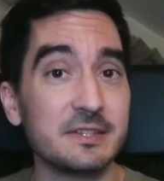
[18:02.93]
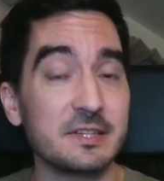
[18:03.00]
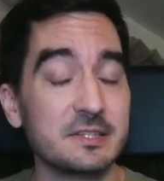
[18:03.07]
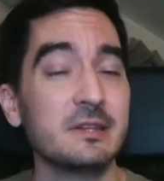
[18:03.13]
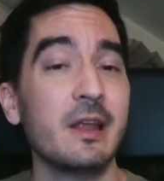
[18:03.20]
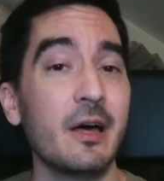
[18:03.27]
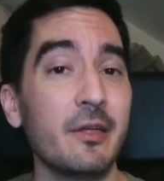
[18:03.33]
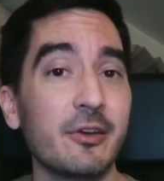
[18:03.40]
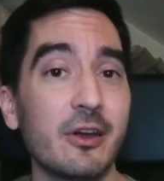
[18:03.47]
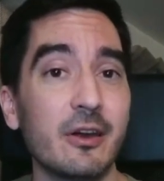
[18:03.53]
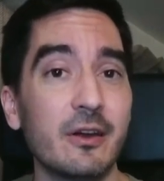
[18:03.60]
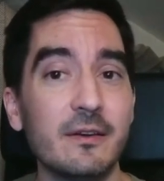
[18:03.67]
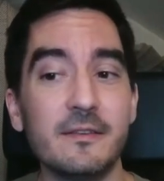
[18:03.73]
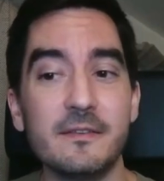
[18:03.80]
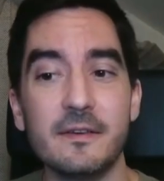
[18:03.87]
is
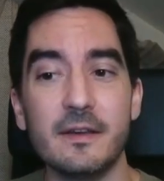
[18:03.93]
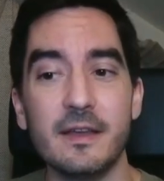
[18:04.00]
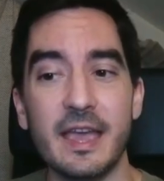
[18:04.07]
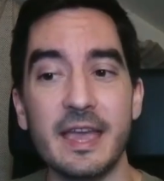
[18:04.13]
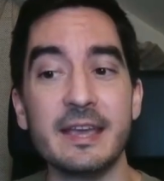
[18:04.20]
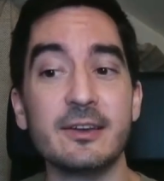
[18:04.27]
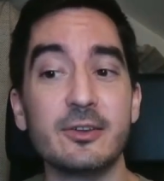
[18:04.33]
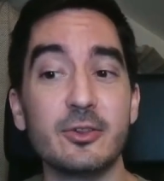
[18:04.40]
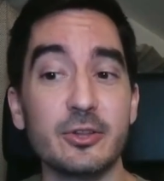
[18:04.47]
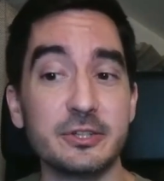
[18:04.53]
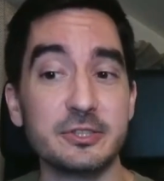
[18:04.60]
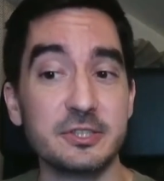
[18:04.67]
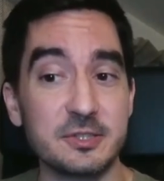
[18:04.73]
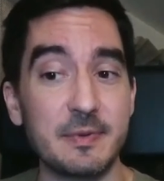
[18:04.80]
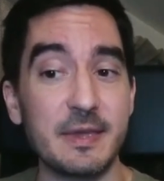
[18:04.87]
another
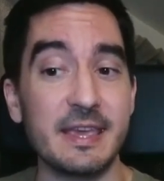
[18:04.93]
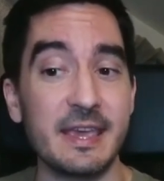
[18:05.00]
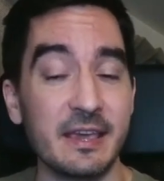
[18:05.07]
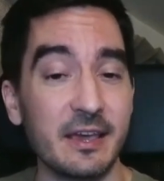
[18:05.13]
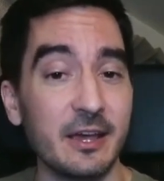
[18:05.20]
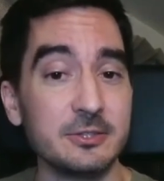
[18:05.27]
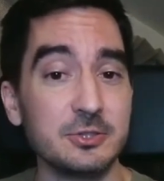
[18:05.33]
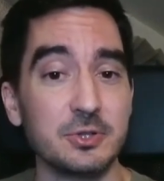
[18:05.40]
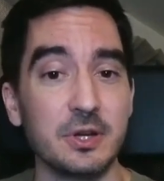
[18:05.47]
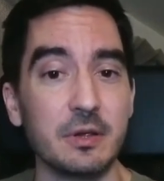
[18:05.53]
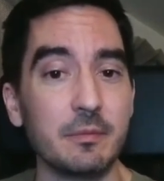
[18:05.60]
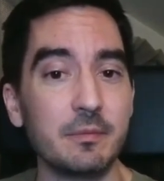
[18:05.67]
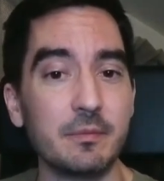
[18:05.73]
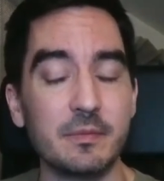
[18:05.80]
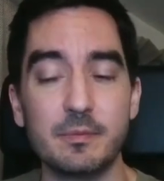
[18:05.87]
English-speaking country.
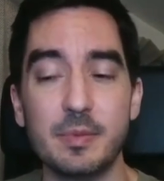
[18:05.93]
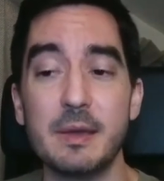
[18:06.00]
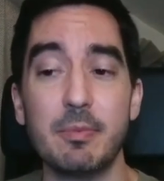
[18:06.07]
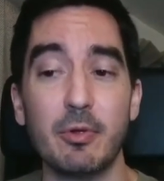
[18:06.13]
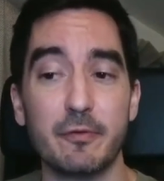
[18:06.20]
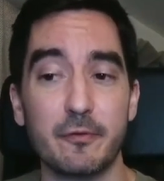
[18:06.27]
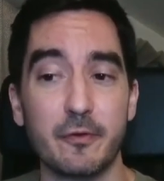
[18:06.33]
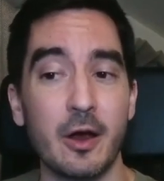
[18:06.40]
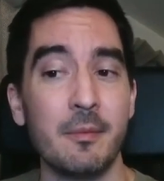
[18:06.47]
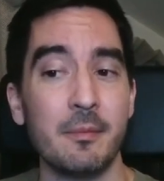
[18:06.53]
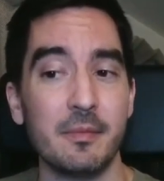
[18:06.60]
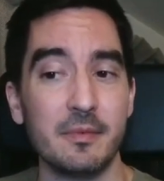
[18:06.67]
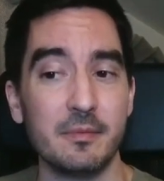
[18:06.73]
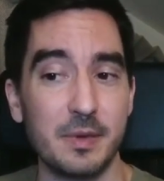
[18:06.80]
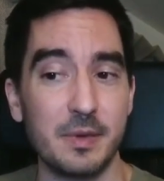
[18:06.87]
People
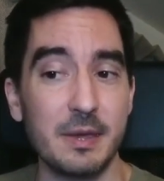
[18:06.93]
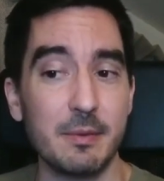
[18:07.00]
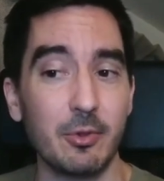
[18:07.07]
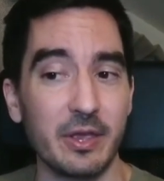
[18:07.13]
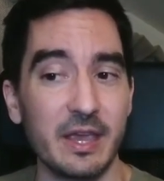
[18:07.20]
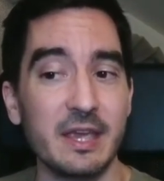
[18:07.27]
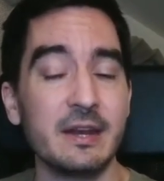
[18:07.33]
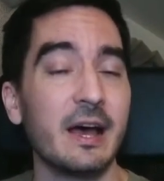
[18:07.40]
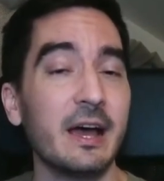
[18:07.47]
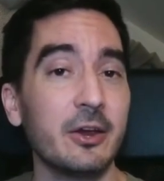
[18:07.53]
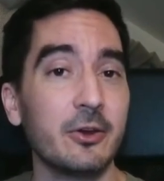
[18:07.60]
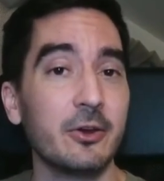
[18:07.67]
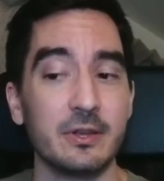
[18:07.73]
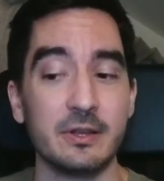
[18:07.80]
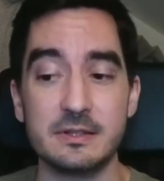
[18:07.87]
in
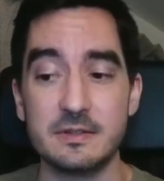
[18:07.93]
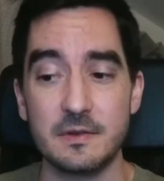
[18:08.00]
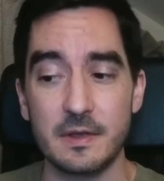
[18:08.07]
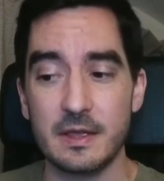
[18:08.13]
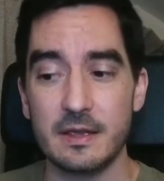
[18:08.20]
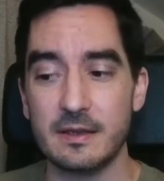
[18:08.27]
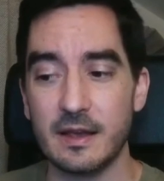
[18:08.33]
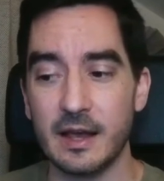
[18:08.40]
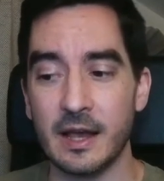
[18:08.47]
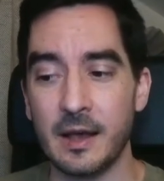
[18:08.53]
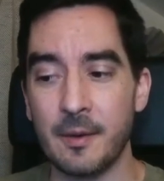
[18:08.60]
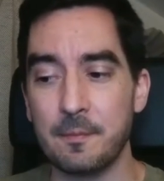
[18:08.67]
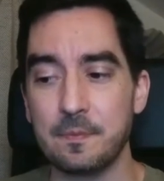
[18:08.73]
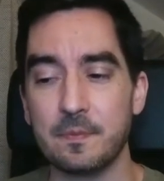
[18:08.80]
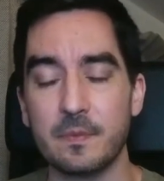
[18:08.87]
Ireland,
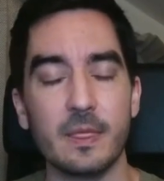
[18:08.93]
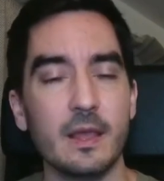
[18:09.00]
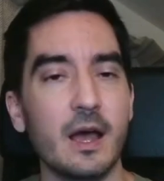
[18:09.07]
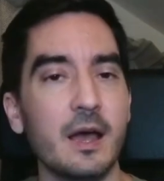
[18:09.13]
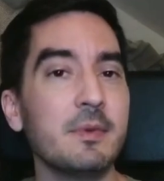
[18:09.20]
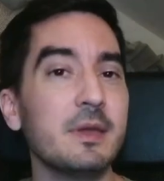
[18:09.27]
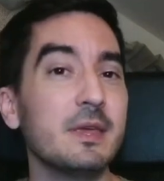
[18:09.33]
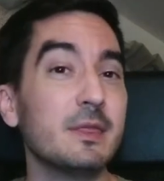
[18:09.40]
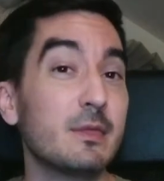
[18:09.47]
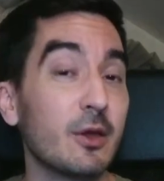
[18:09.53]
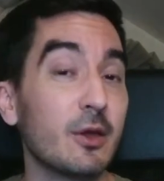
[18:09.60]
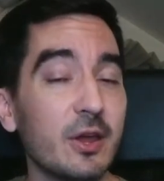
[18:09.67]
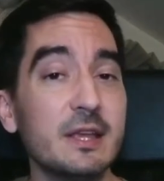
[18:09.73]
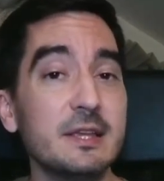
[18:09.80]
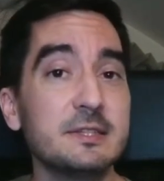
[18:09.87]
I mean, there
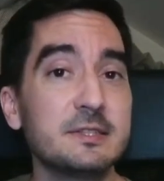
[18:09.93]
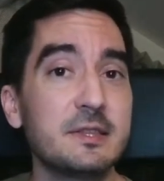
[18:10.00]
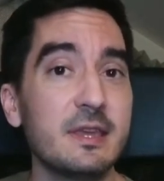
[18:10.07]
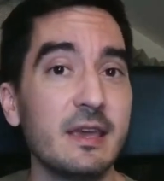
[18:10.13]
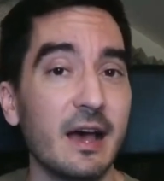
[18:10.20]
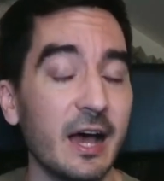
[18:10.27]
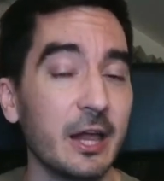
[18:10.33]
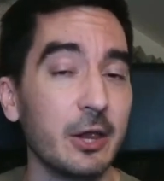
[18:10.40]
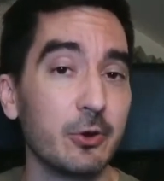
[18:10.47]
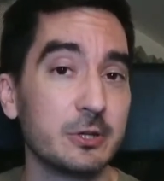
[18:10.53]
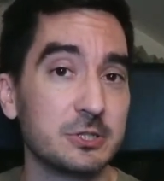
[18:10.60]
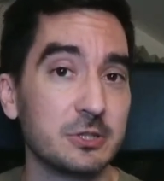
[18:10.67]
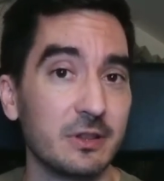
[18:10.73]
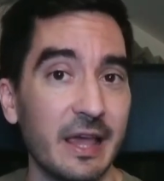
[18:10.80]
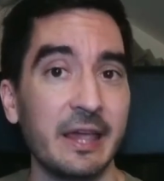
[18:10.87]
is the
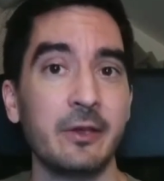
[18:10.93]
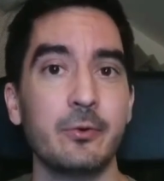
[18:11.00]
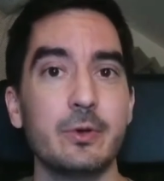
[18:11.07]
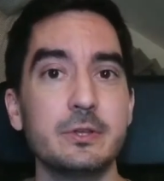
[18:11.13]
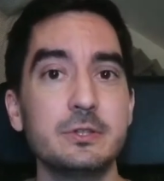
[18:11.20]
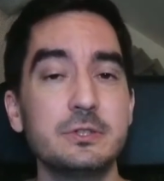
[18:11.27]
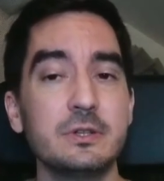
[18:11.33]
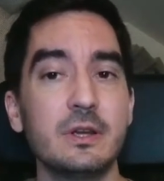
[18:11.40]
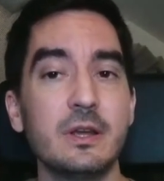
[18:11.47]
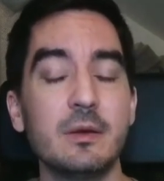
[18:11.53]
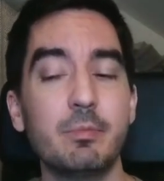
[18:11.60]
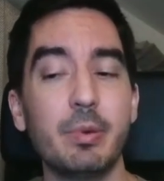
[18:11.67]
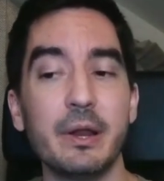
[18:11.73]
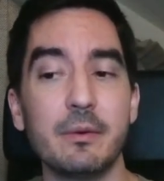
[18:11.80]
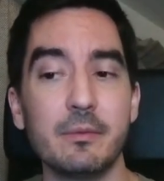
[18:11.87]
Irish language,
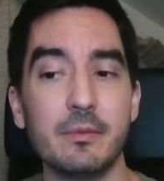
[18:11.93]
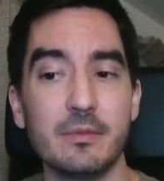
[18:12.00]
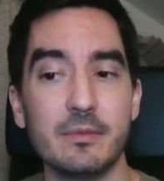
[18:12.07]
but